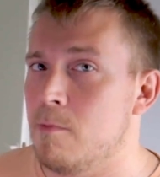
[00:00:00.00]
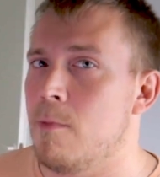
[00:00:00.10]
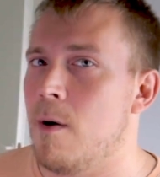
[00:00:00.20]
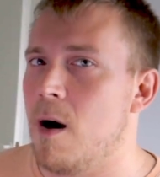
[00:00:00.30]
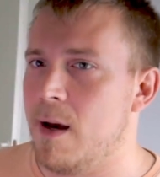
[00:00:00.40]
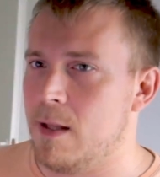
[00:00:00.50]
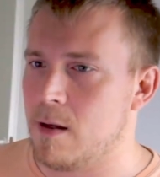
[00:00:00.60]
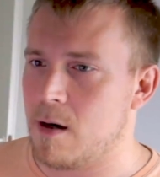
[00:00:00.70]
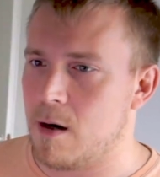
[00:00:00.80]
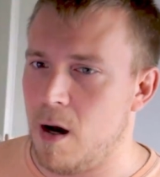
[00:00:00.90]

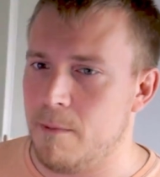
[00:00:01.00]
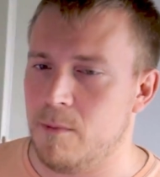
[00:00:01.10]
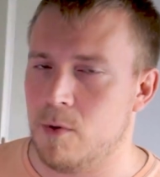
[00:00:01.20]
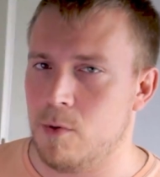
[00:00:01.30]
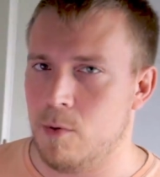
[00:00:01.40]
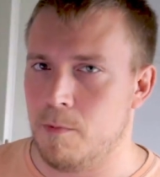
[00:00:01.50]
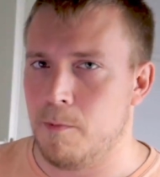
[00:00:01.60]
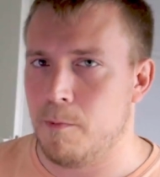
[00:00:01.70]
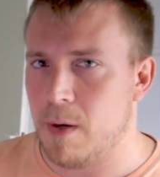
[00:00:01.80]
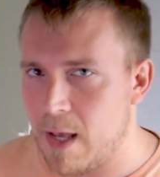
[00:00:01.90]
might come to
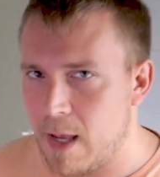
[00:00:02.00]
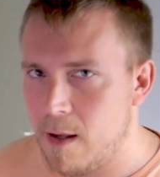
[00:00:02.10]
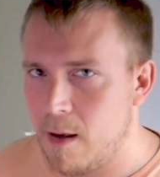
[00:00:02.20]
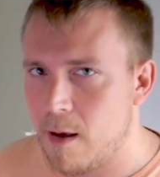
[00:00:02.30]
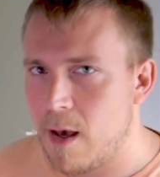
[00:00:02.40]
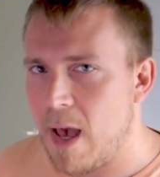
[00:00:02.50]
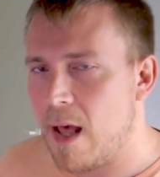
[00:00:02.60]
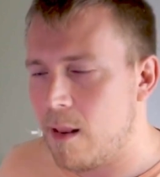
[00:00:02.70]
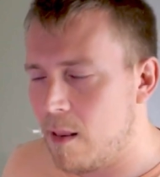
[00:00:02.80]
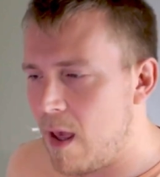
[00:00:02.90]
play
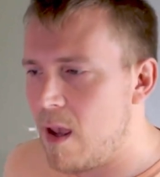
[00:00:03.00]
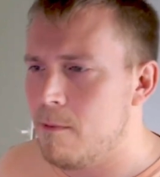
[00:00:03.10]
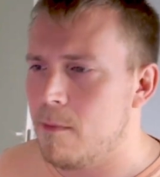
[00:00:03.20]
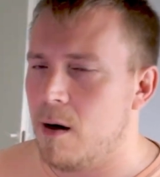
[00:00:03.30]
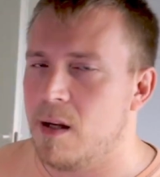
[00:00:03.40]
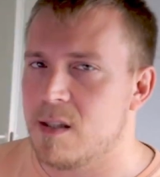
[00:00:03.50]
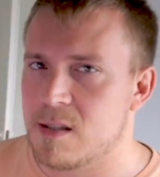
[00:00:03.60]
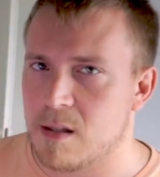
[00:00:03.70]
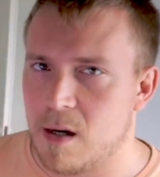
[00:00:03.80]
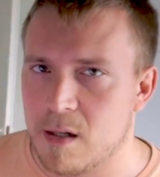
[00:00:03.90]
and they might
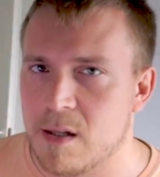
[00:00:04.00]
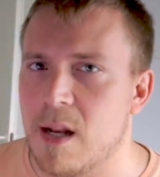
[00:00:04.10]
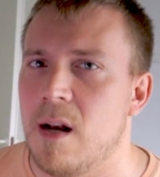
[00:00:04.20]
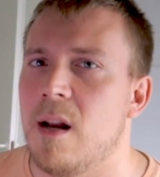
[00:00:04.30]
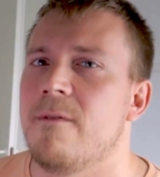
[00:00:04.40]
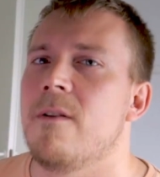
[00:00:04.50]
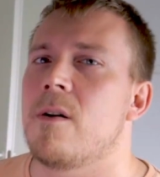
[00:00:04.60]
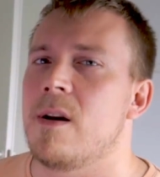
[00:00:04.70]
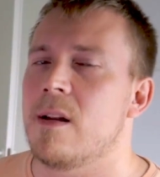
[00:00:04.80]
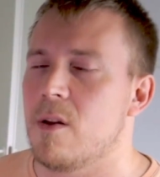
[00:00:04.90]
start
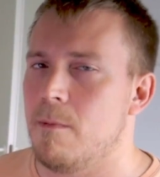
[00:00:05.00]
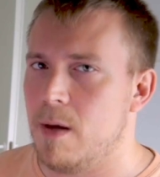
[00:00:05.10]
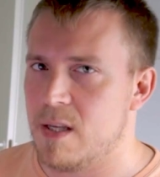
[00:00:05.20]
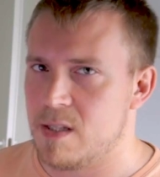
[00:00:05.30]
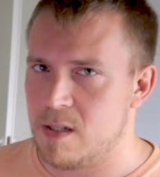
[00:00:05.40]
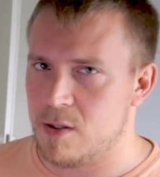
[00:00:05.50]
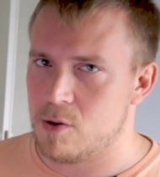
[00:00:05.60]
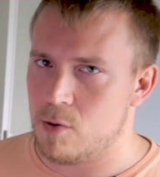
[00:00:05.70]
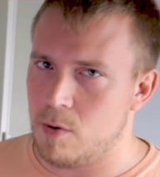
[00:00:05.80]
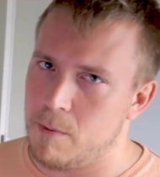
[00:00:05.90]
delivering the
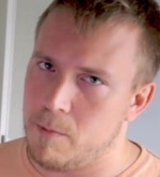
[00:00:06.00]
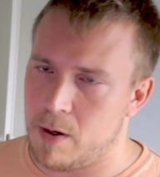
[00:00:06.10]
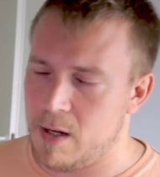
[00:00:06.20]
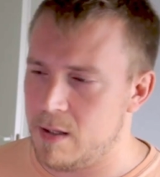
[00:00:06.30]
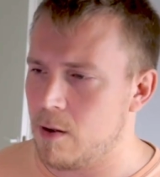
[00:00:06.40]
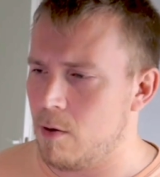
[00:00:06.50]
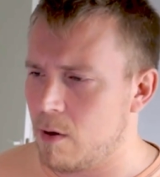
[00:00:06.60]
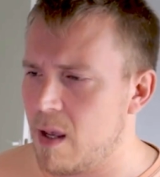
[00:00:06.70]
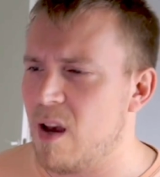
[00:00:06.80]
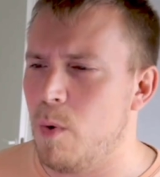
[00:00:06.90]
message to our brain that
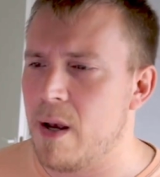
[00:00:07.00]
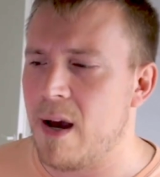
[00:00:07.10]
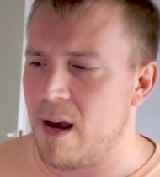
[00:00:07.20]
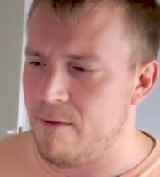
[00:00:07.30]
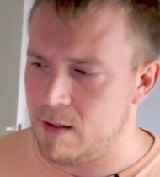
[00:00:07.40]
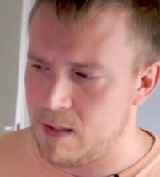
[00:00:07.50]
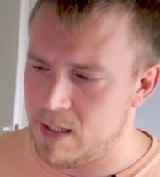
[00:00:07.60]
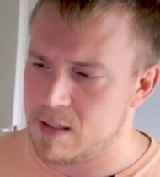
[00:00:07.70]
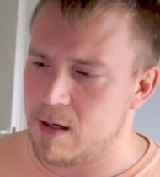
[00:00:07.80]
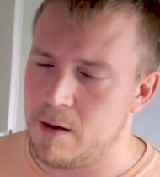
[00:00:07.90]
okay, we are having
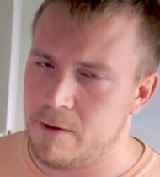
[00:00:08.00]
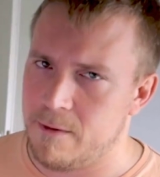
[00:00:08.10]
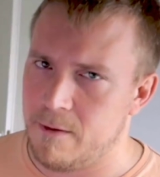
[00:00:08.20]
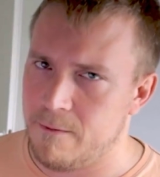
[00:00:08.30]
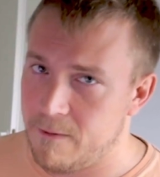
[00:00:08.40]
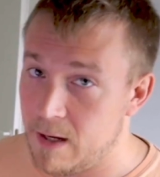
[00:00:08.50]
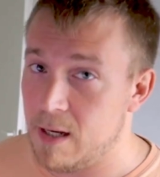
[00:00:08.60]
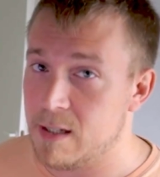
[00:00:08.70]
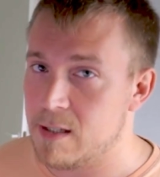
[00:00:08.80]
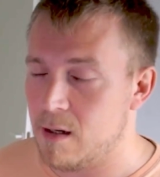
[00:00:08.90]
these kind of
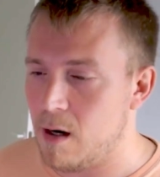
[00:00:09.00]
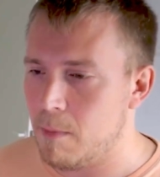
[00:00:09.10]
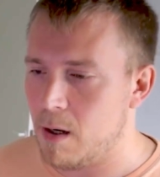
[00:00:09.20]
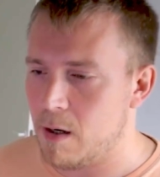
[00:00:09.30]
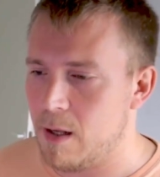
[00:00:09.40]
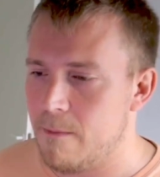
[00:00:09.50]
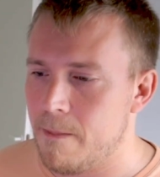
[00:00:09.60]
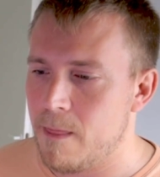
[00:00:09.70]
feelings in our body.